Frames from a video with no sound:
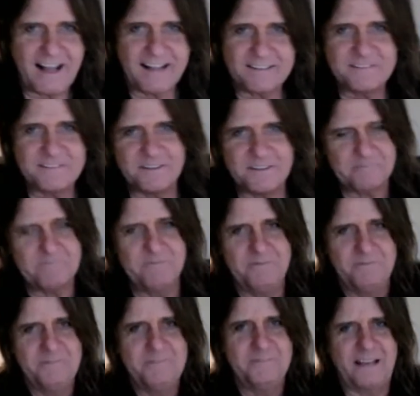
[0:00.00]
actually
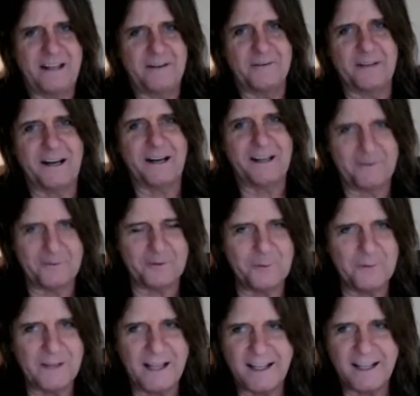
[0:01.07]
kind of tired of
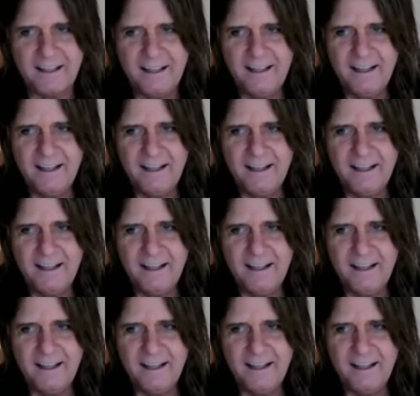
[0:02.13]
doing that.